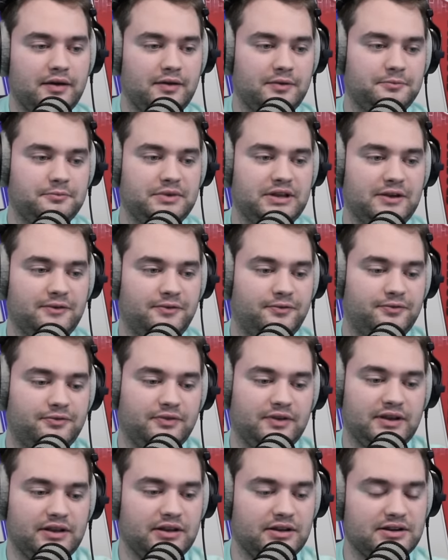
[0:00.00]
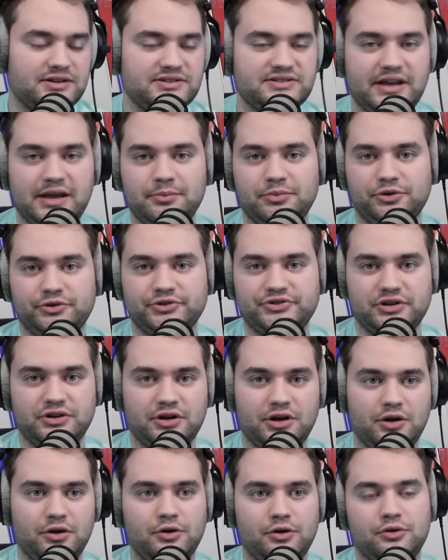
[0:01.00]
If he's able to
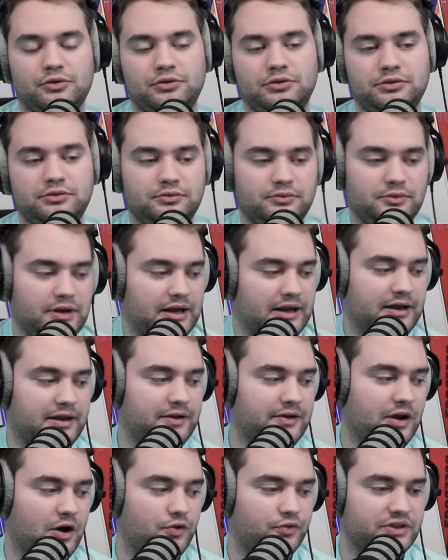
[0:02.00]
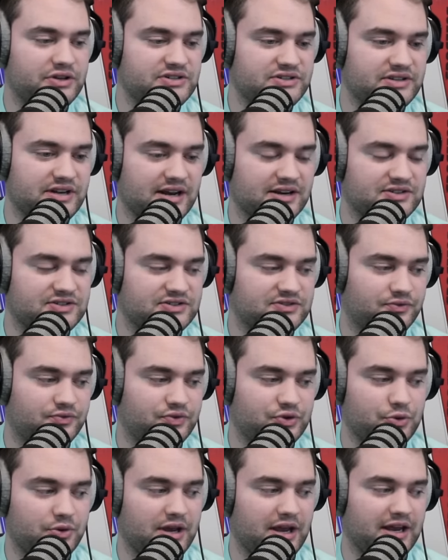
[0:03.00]
go over these next
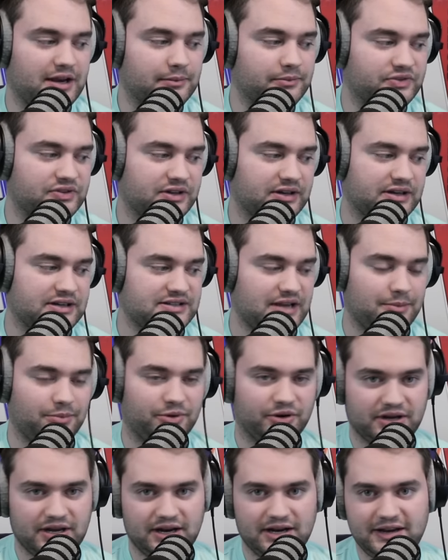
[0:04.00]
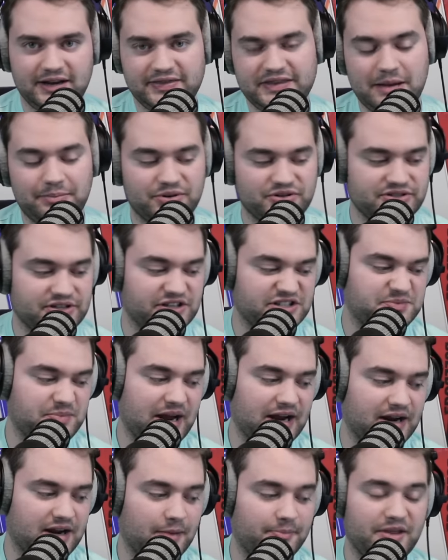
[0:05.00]
few games and he's able to kind of get that percentage
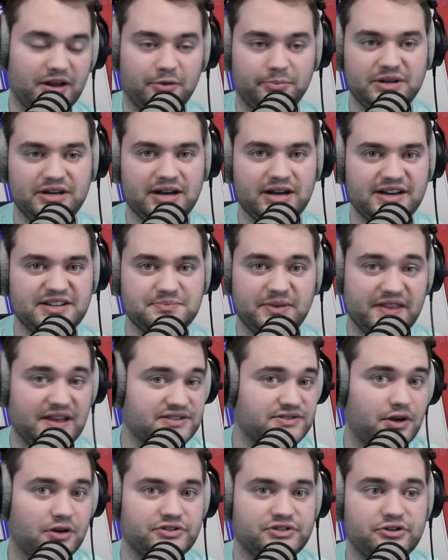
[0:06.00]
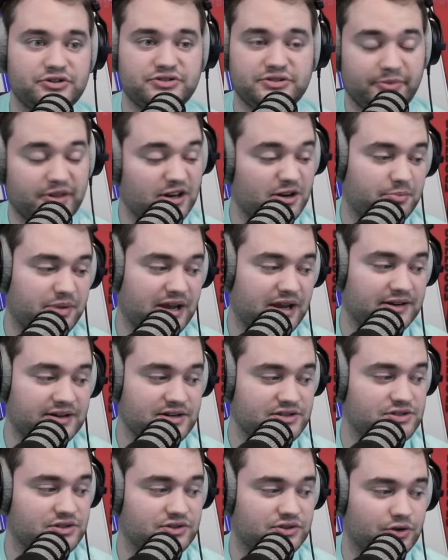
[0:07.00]
back up, that'll be nice. But that's also something to pay
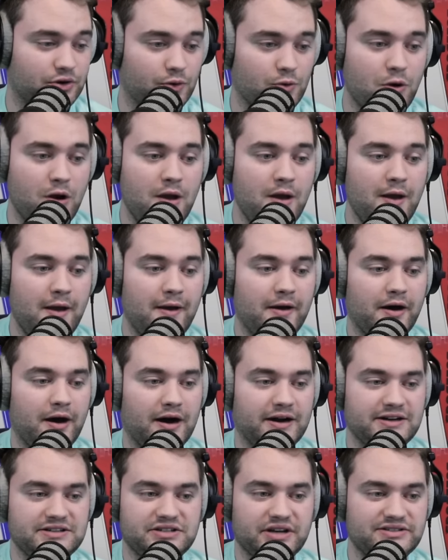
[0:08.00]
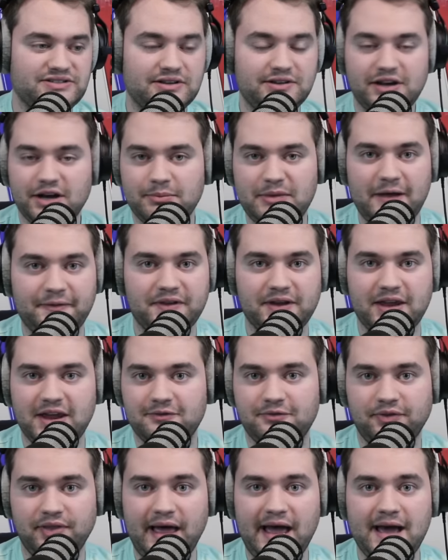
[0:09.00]
attention to. Does he come out the gate
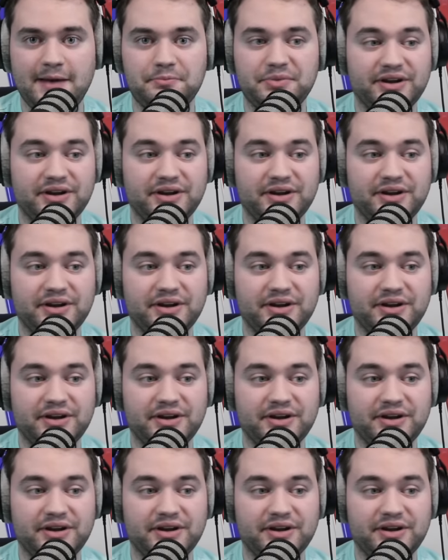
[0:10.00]
flat?